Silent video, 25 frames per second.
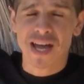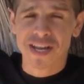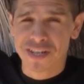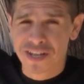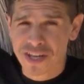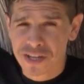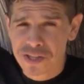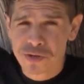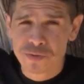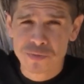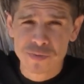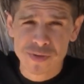
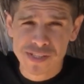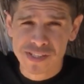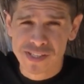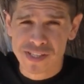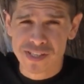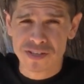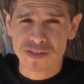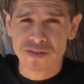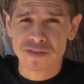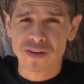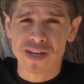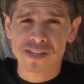Another
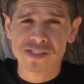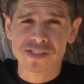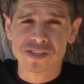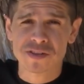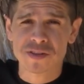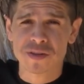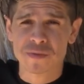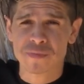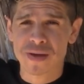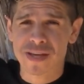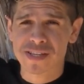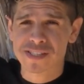reason you guys are
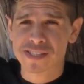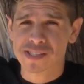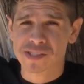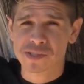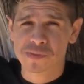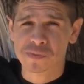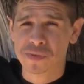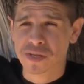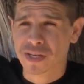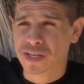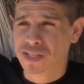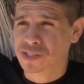the best is
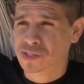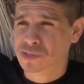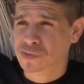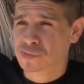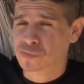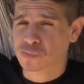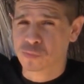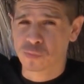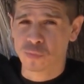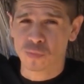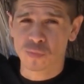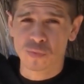because
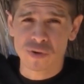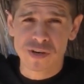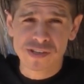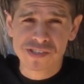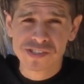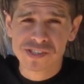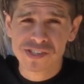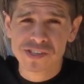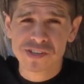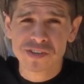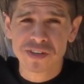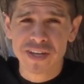we're
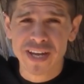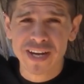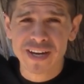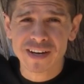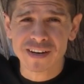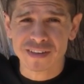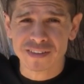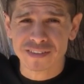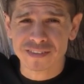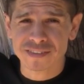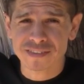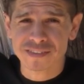still
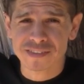here.